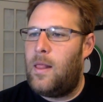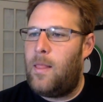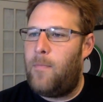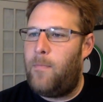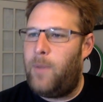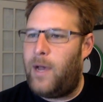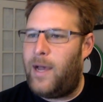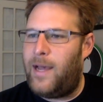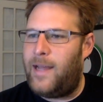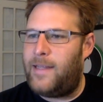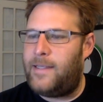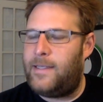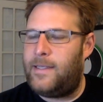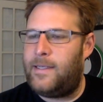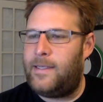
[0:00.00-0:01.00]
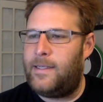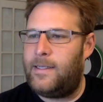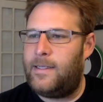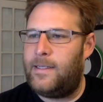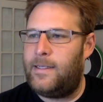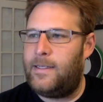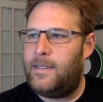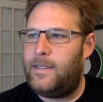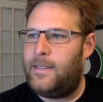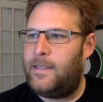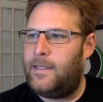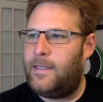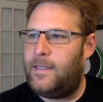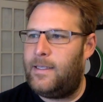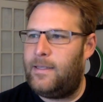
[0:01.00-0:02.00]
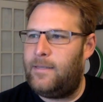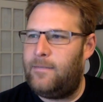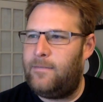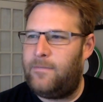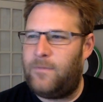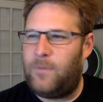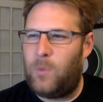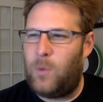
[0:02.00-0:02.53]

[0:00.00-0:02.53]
But for